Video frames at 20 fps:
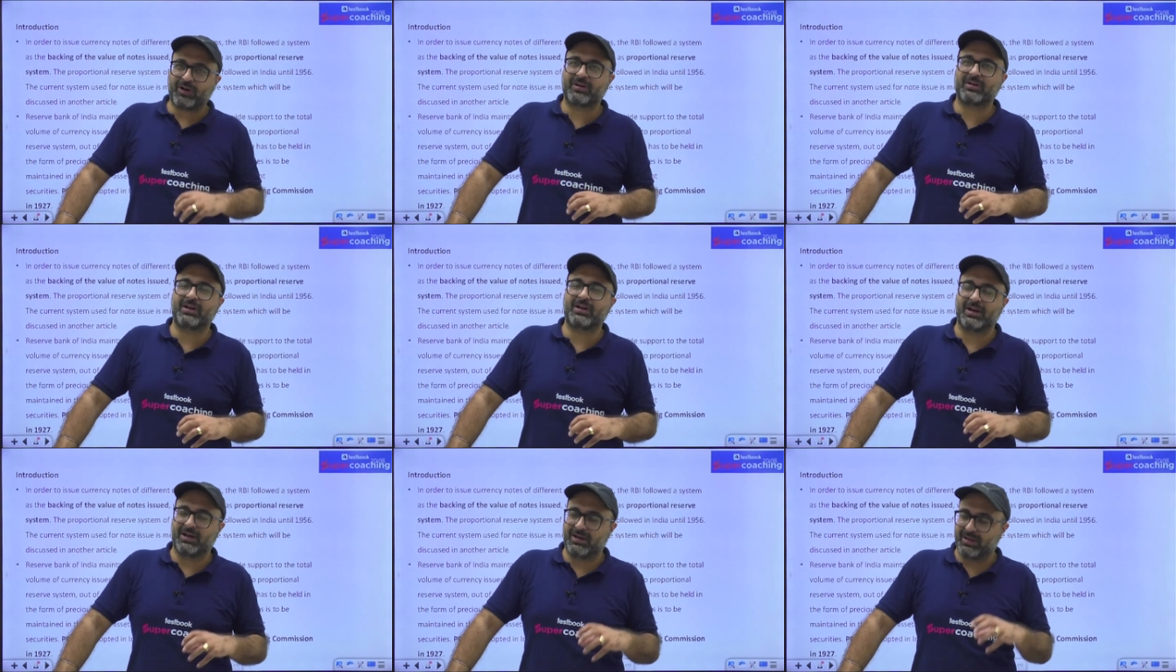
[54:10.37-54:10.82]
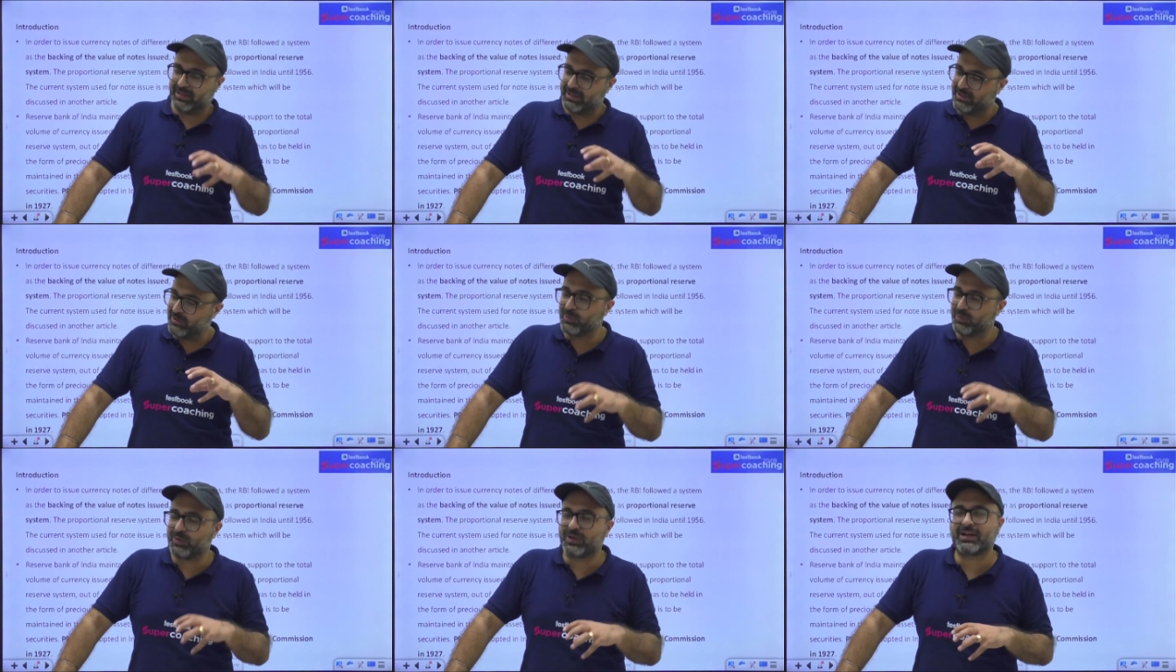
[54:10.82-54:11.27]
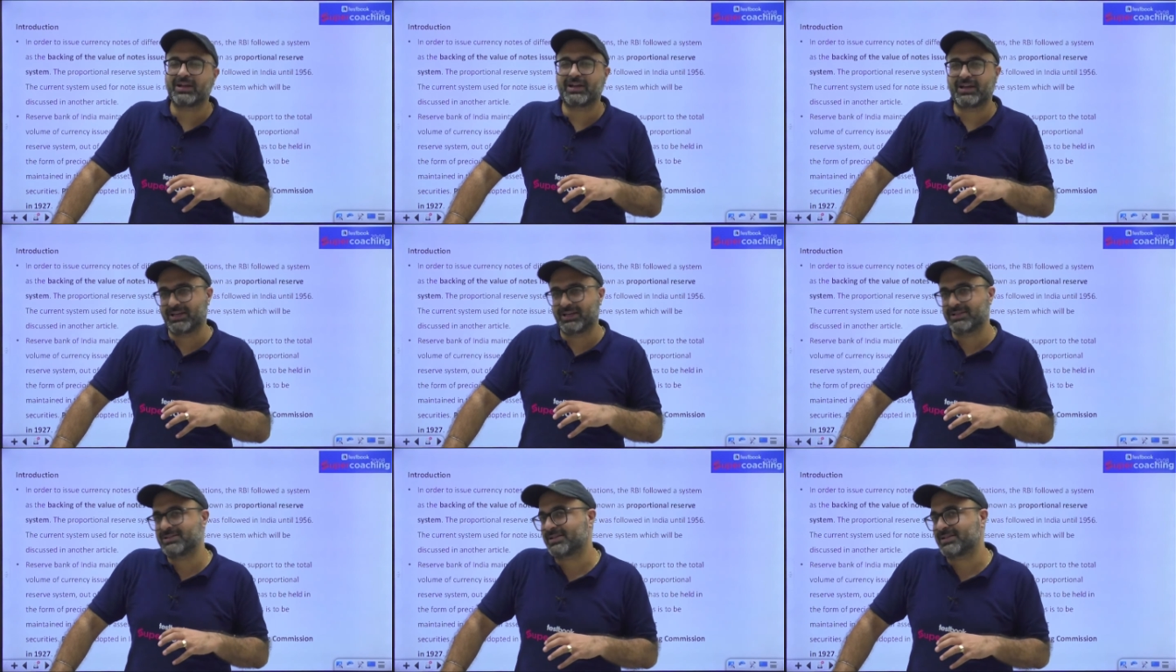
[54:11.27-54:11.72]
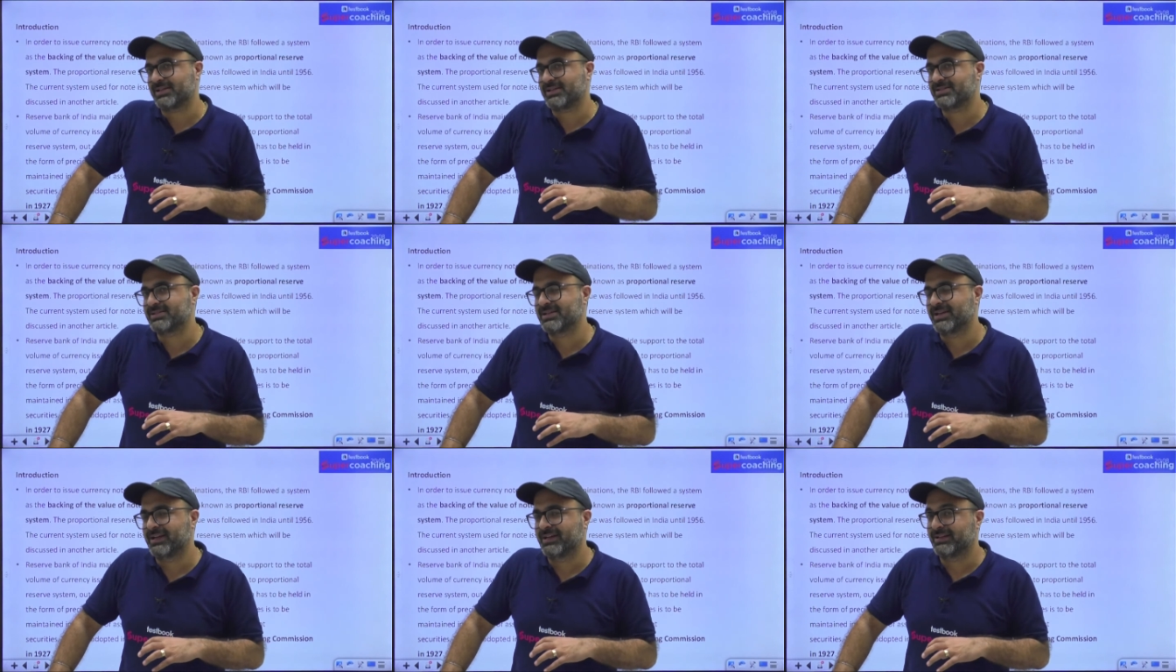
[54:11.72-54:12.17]
in local currencies,
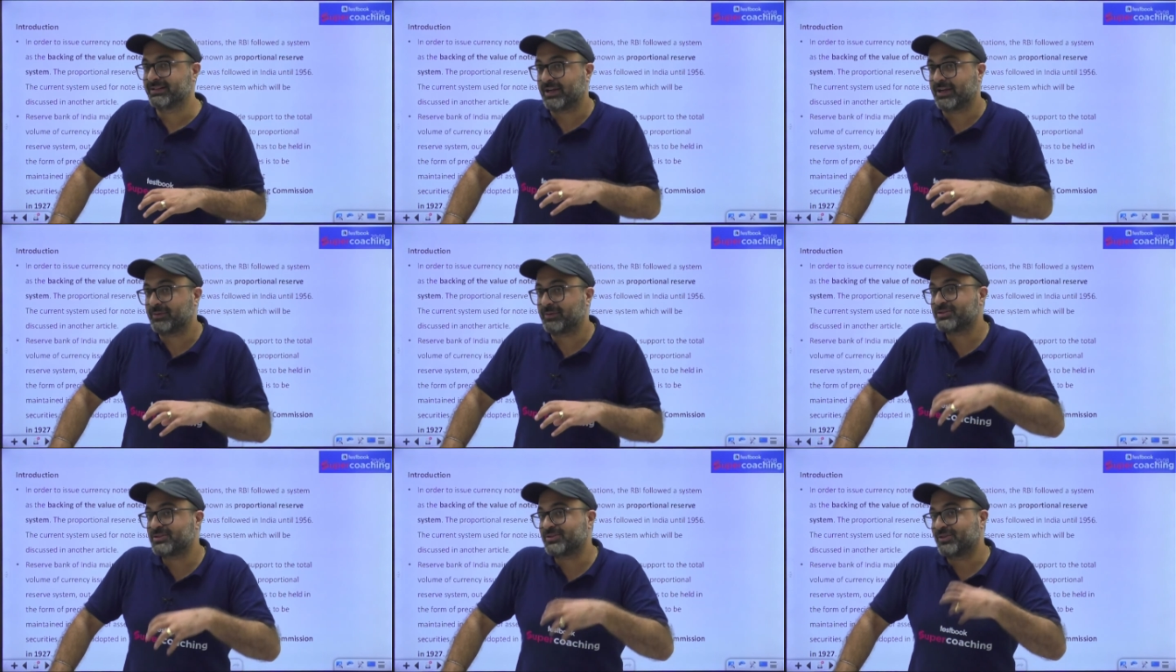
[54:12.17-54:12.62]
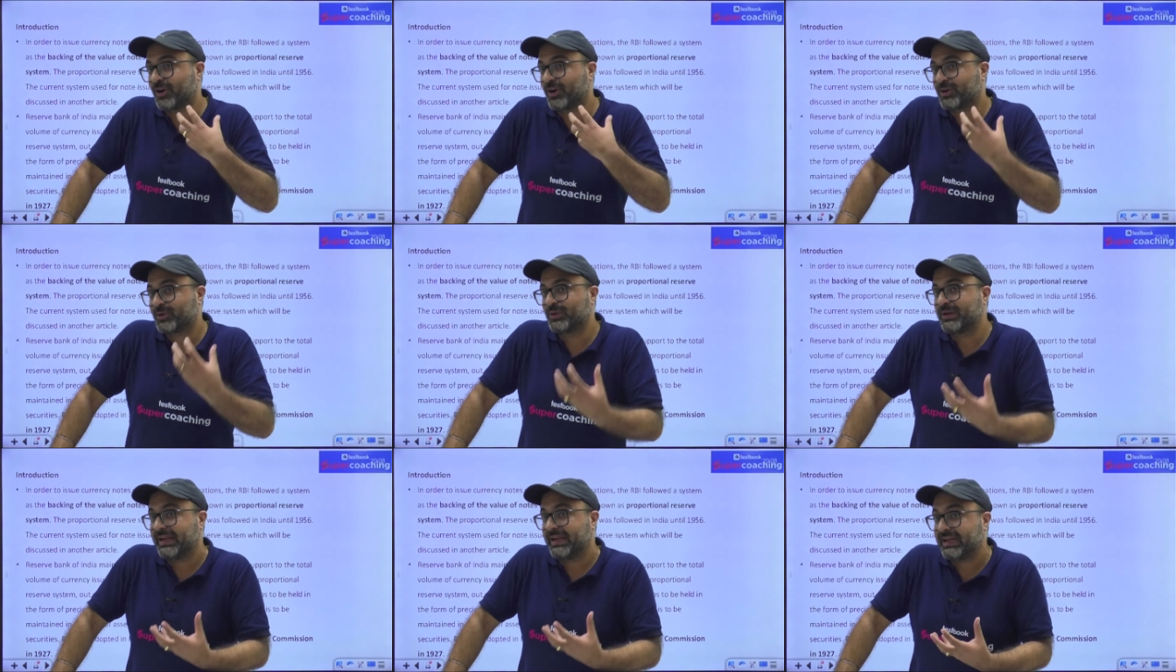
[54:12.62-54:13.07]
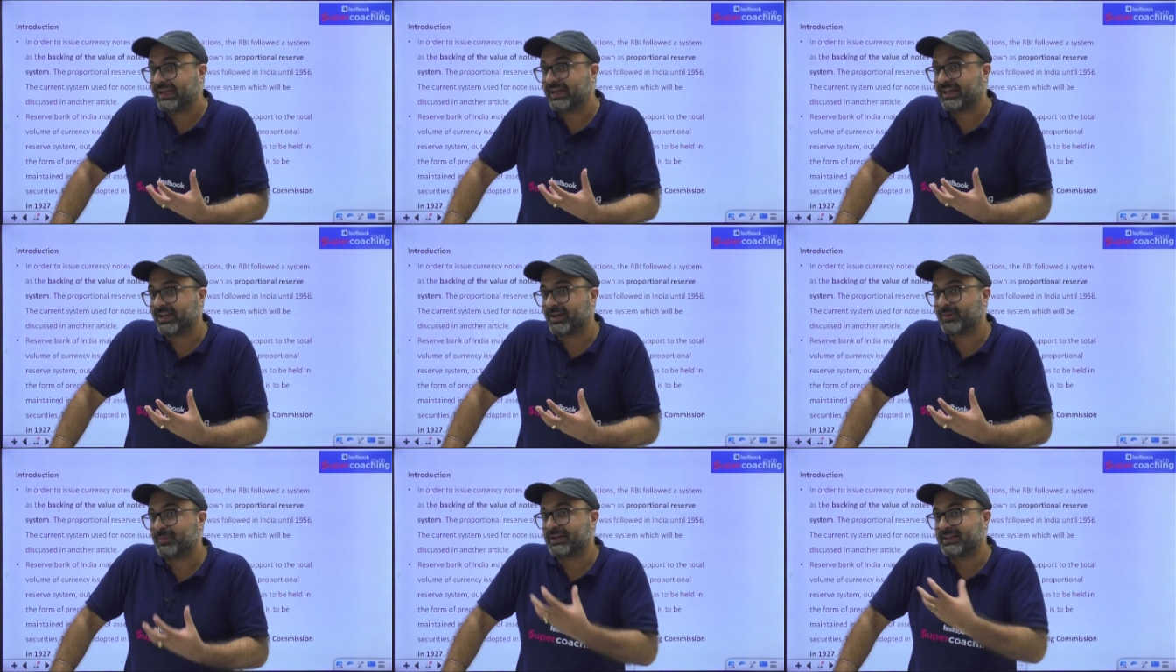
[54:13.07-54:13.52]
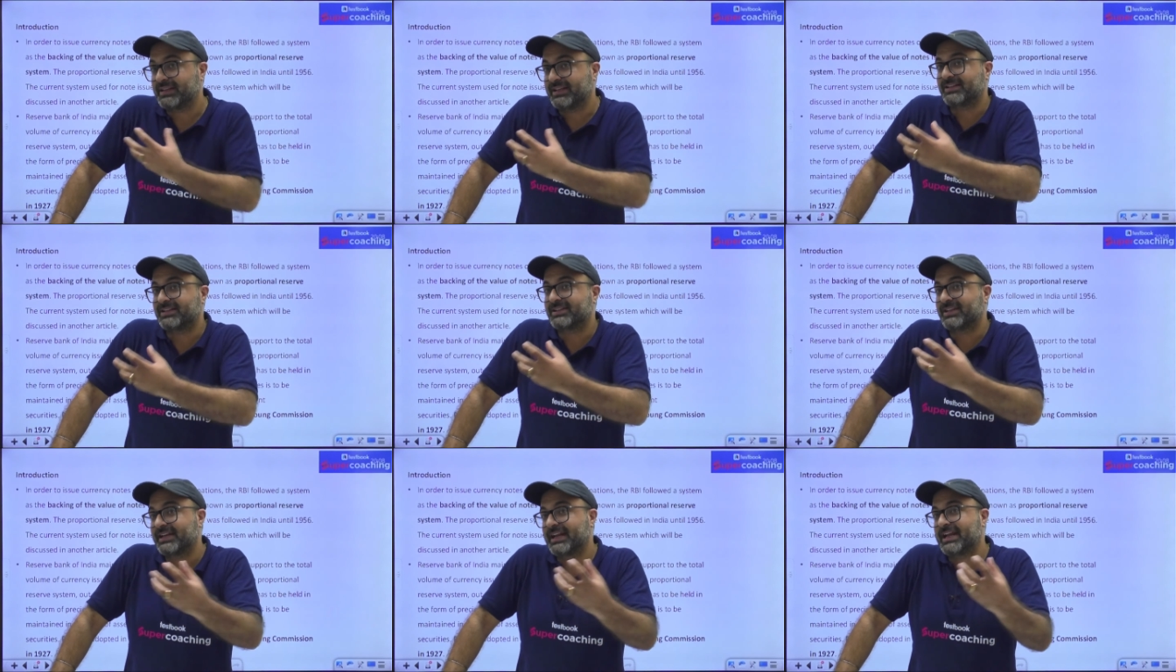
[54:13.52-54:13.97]
that means not only India but the other
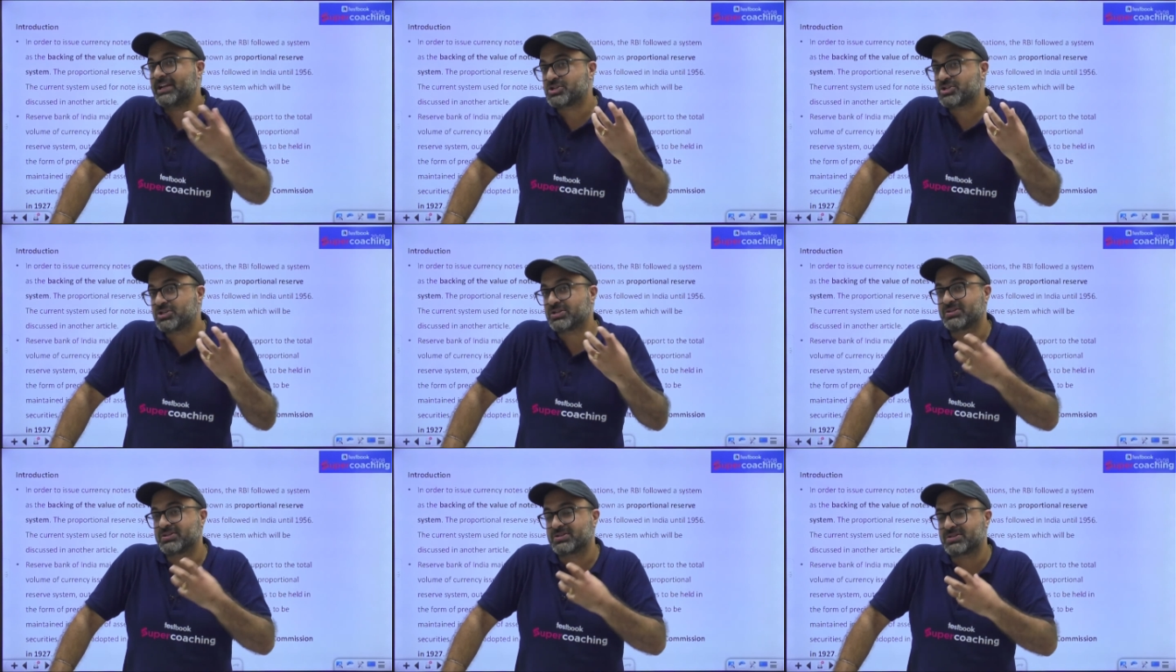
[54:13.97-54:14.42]
nations